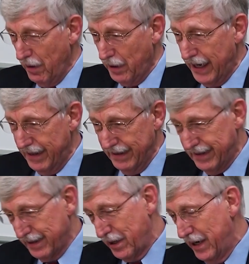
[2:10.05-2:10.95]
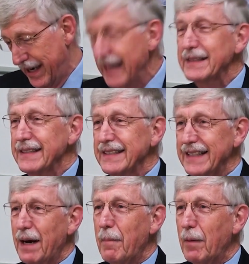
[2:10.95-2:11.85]
Okay, this is good. Yeah.
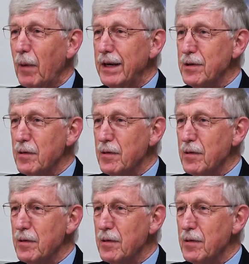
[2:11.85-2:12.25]
But when did